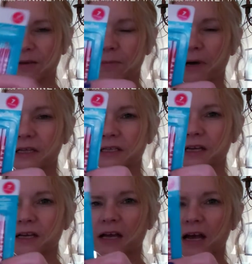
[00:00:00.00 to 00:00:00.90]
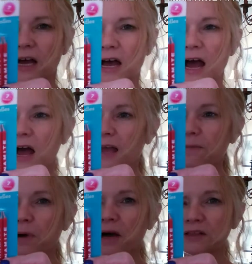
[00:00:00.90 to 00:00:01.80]
But uh, I
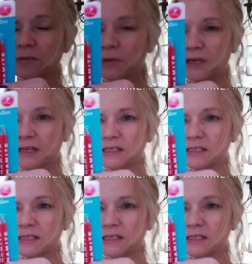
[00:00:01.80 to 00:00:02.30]
bought them because